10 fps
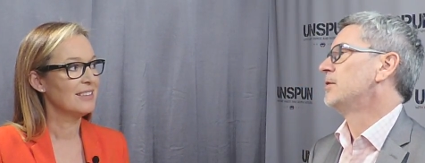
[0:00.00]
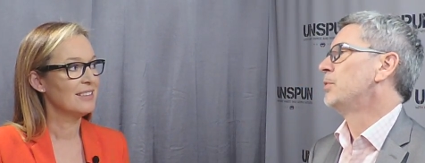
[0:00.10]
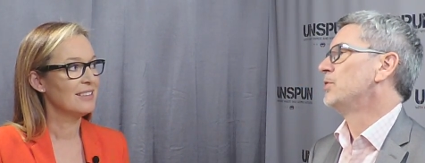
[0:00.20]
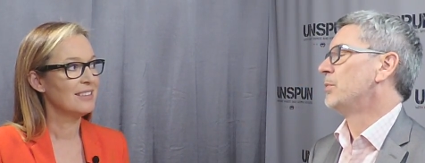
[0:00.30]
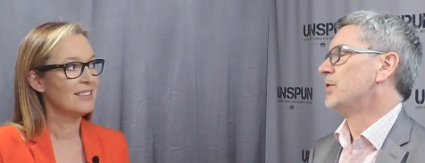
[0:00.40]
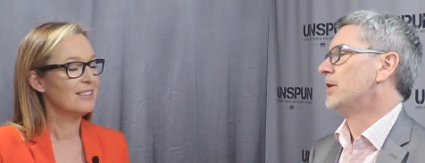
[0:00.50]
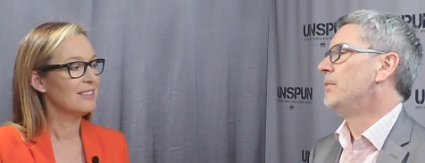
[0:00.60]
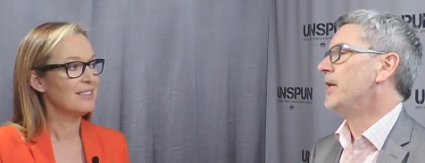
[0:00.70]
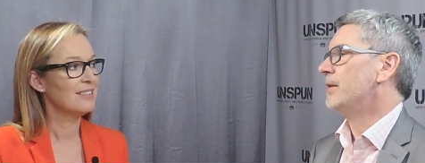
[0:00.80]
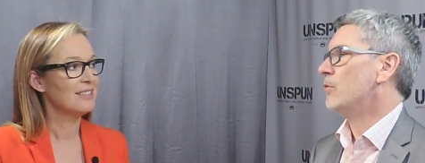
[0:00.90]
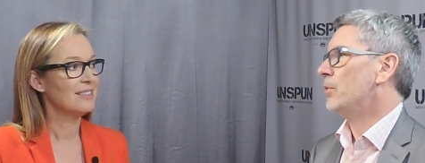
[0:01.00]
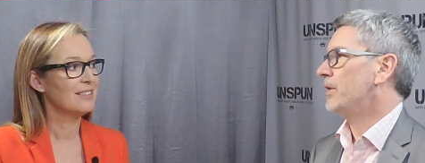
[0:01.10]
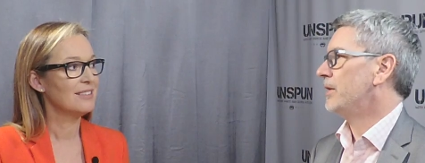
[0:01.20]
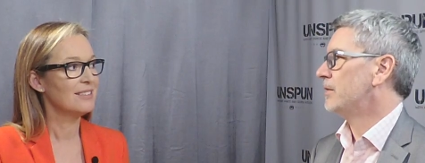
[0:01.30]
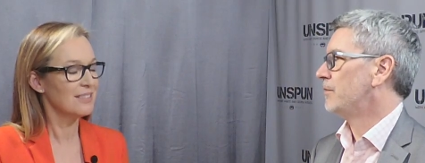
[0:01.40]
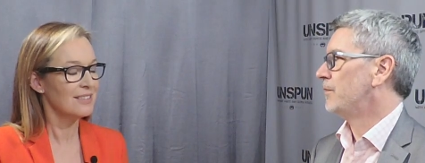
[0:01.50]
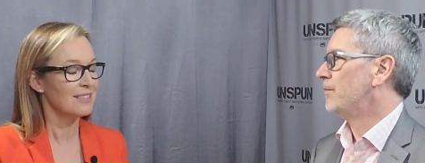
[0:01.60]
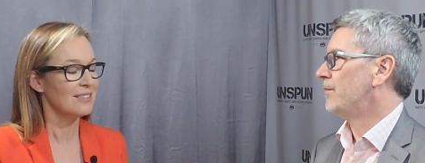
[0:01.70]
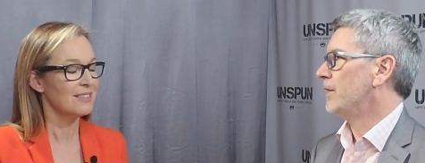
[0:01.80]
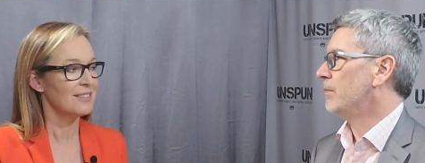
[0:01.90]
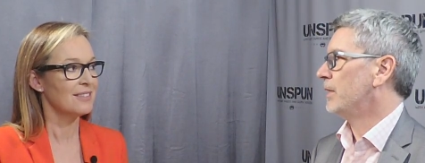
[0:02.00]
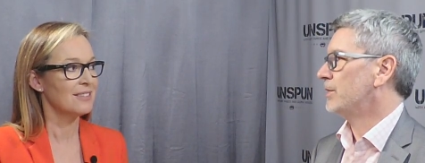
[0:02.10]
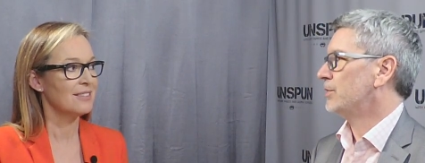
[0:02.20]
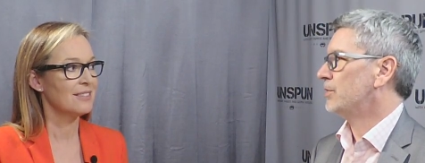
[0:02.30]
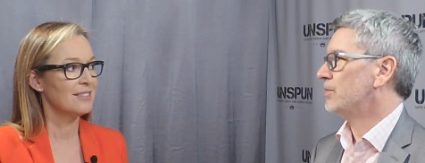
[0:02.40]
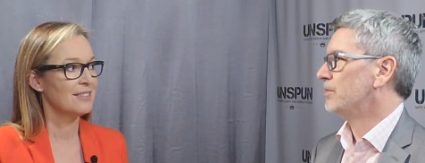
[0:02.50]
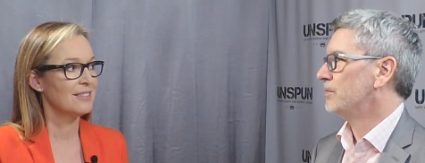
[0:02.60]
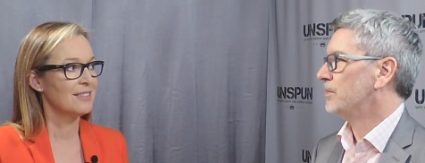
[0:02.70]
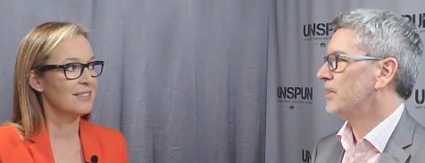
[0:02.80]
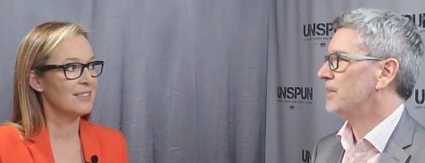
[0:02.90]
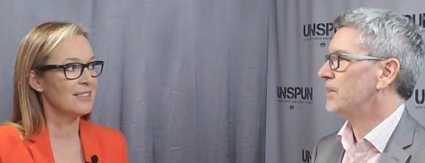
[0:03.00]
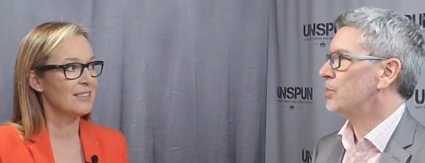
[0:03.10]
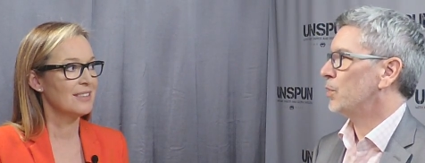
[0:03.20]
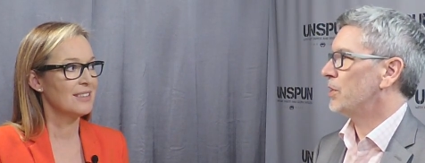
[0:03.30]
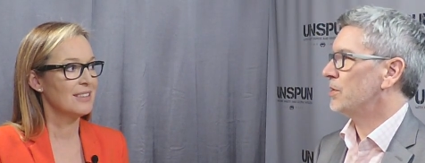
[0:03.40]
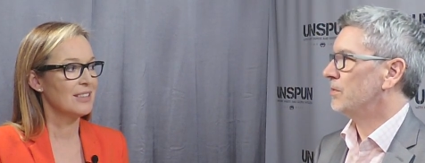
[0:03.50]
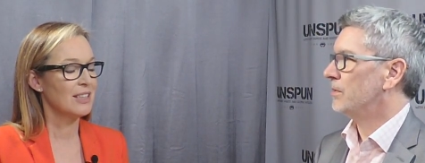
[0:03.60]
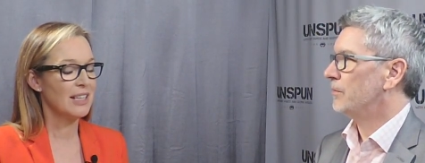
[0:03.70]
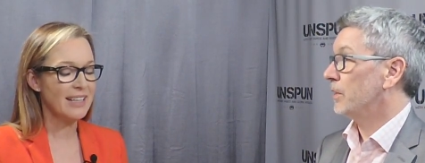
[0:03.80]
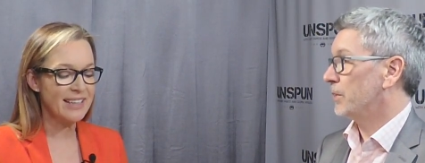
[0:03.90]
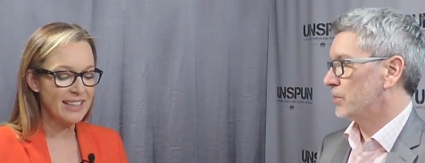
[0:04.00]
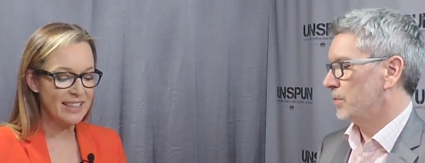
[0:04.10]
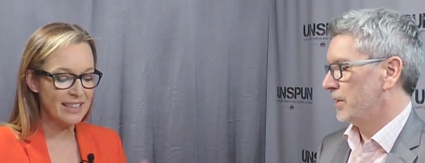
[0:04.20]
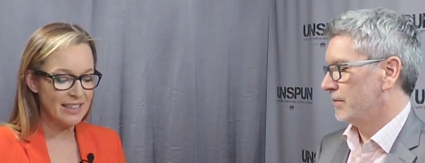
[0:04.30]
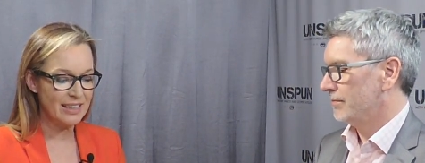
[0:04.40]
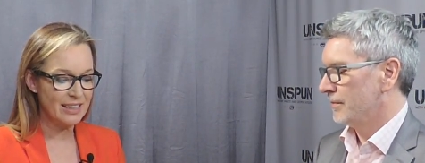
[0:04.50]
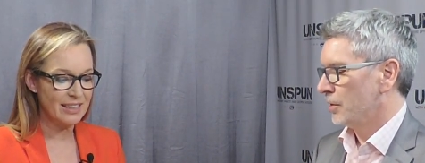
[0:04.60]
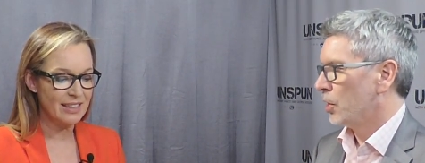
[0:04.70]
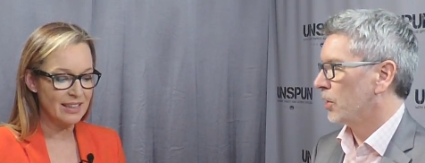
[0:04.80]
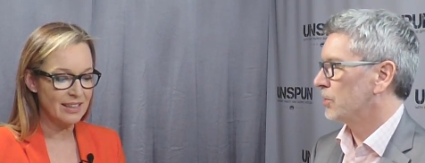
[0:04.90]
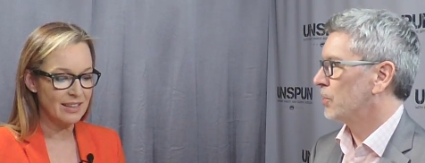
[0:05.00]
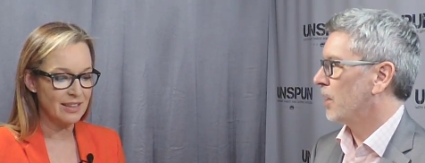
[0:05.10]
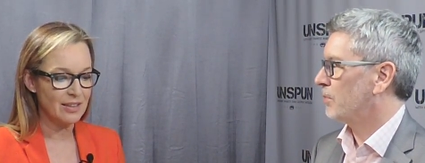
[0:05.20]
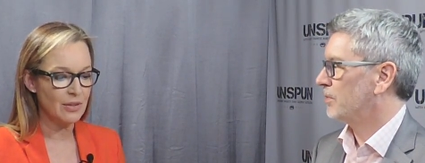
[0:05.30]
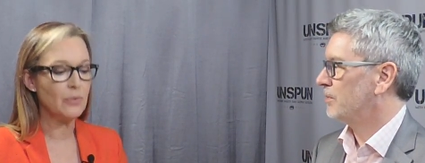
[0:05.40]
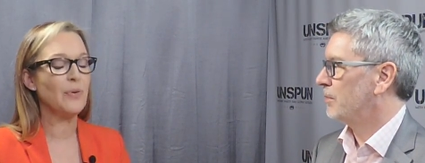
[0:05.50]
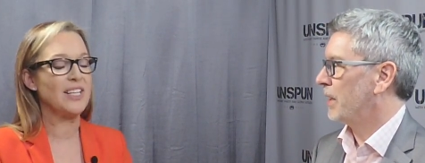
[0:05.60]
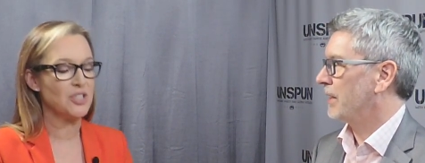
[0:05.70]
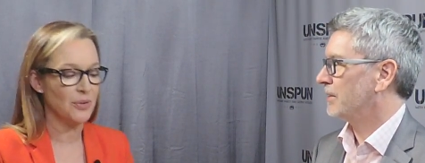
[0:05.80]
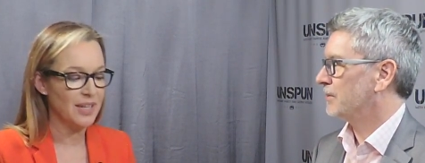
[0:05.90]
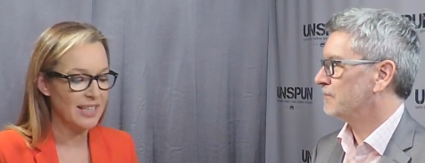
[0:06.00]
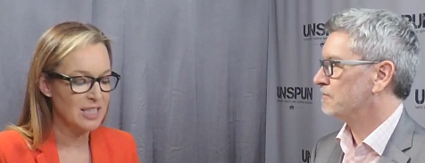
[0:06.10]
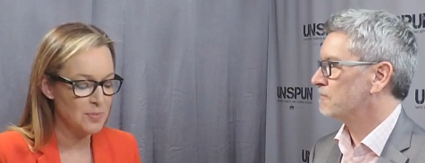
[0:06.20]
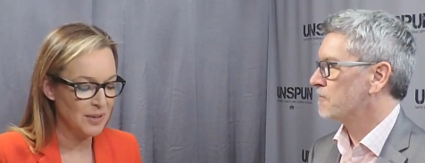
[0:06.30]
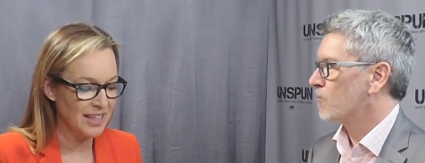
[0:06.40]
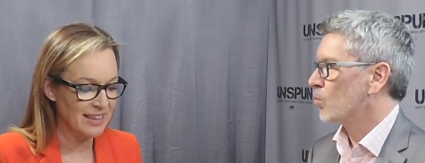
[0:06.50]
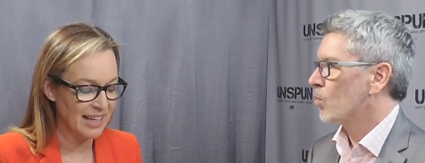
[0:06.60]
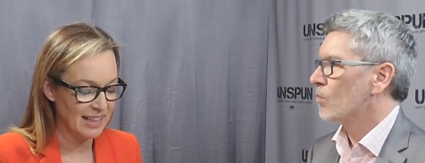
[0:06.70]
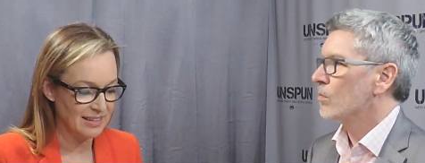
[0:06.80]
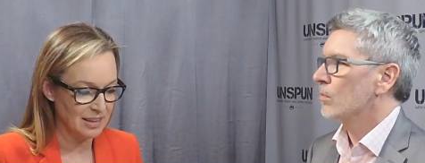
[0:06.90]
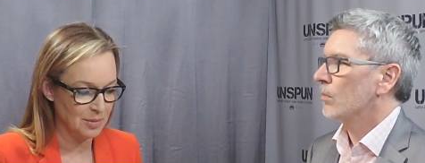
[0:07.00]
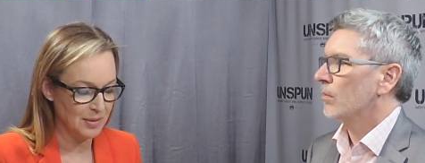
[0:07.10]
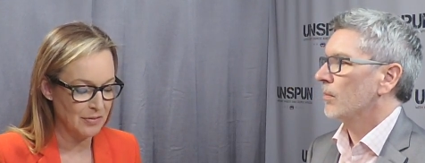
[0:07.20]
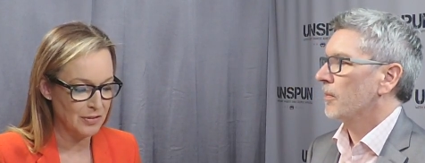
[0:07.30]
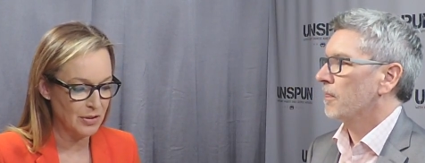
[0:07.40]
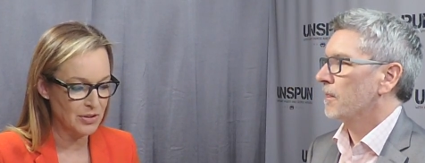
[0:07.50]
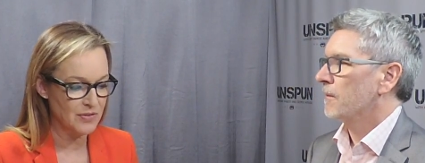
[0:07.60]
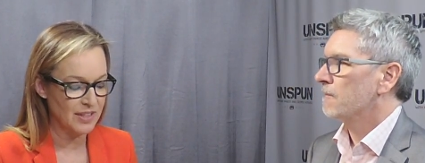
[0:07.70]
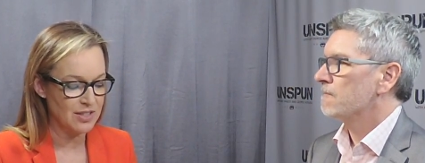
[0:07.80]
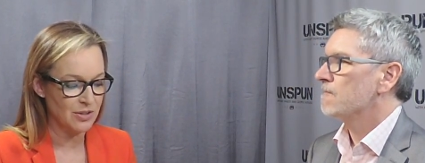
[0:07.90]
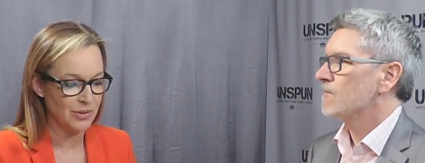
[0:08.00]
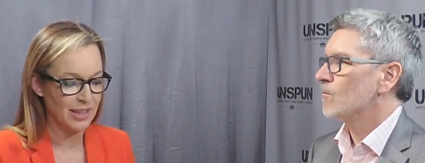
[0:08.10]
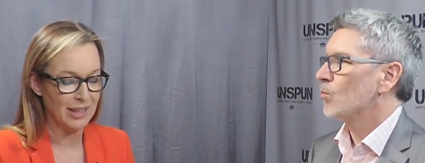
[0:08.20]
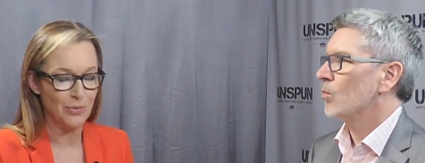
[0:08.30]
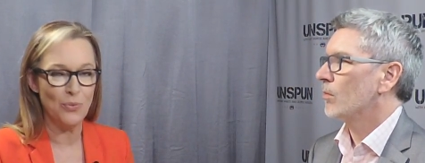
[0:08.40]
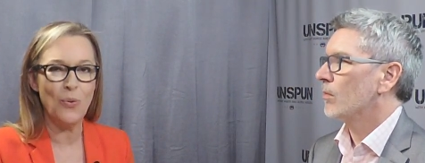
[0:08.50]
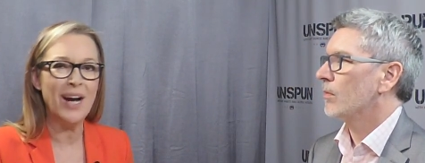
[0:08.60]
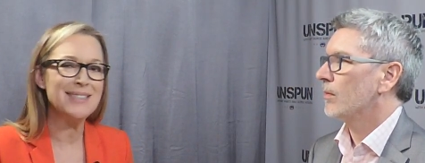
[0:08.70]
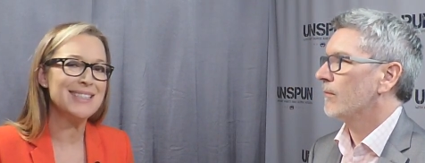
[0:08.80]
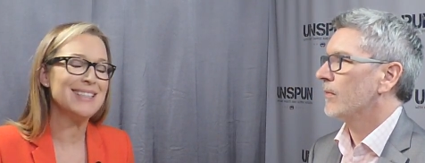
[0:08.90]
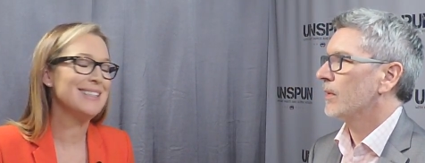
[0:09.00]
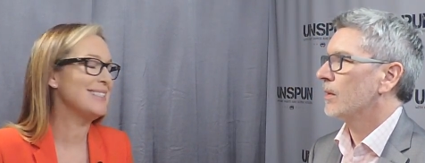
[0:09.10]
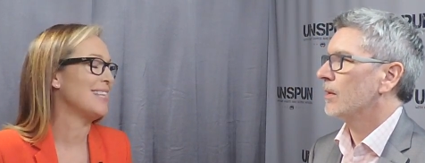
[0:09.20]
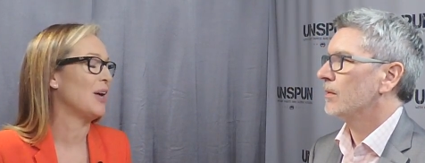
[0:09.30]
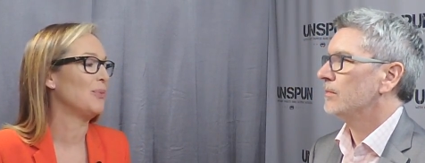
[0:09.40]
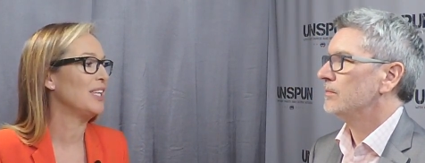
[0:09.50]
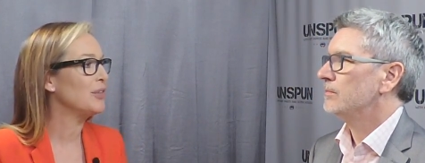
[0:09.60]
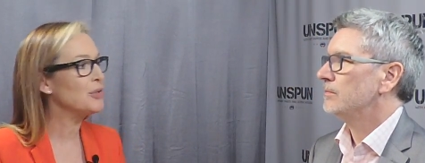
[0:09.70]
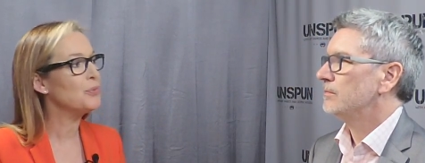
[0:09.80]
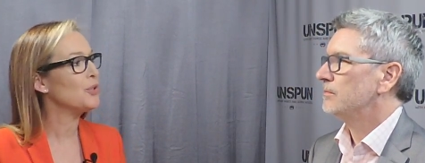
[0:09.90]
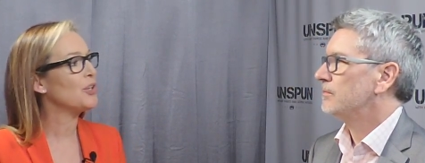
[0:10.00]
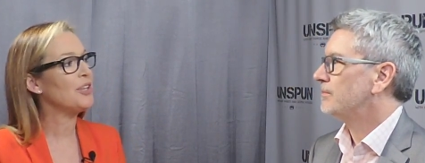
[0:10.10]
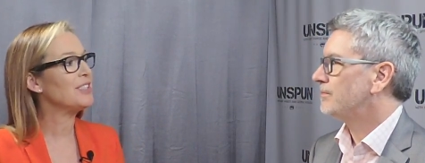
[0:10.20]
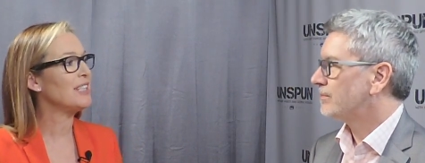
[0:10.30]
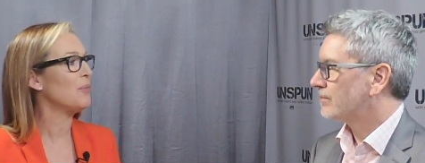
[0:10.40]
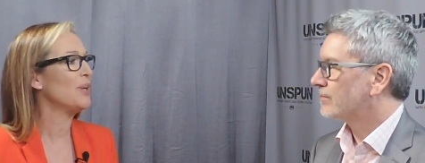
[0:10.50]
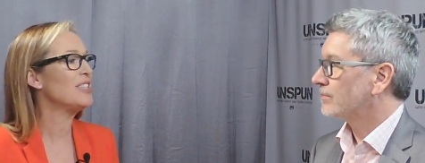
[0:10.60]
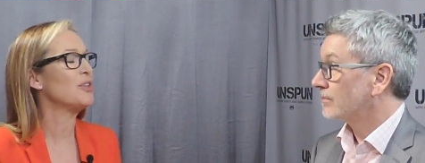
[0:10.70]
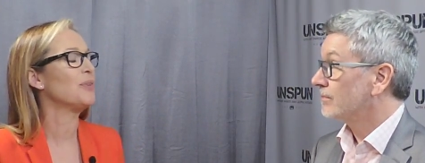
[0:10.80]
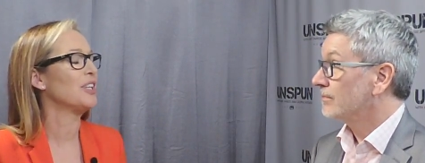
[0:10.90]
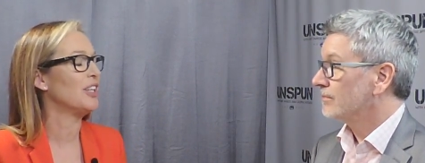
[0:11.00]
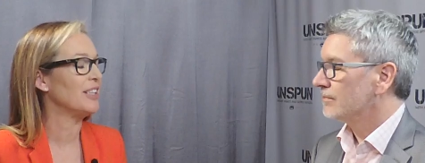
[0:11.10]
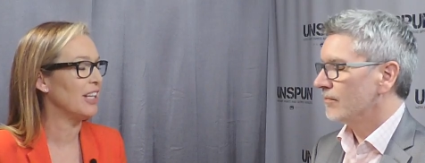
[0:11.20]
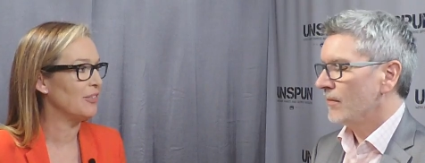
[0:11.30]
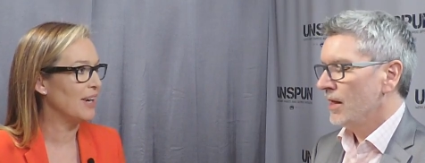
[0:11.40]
Speaker 1: suppose that was a comedic moment in this filibuster situation, filibuster being nonstop.
Speaker 2: Right, so explain that a little bit. For those of us who are like, what is that? We hear the word all the time. What is going on there